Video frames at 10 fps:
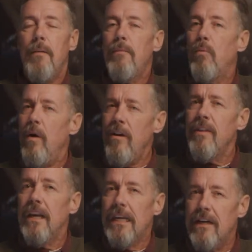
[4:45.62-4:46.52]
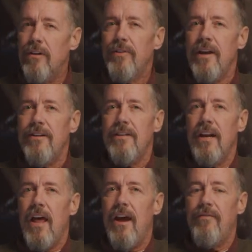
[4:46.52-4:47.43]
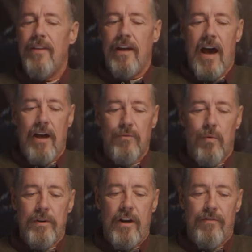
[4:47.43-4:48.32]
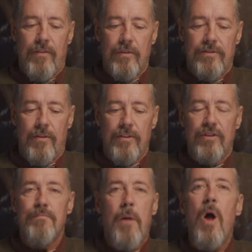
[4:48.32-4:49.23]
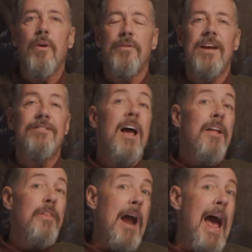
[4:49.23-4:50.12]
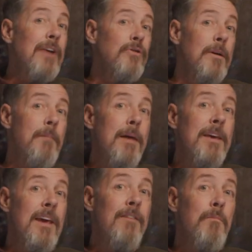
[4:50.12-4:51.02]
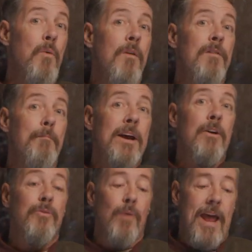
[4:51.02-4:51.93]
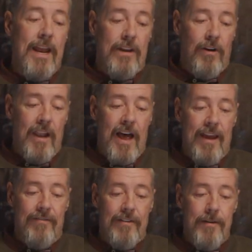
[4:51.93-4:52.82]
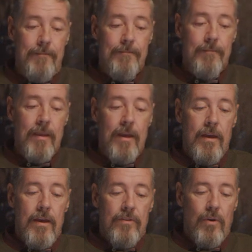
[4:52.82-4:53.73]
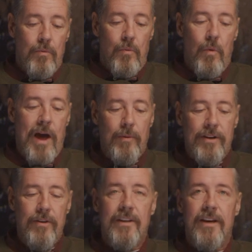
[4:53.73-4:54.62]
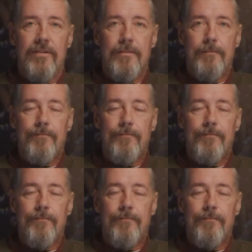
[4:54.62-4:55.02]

but what are the little things in life that God's wanting you to focus on? The smaller things that are actually maybe even more of a bigger threat in your life. So, why do we do this?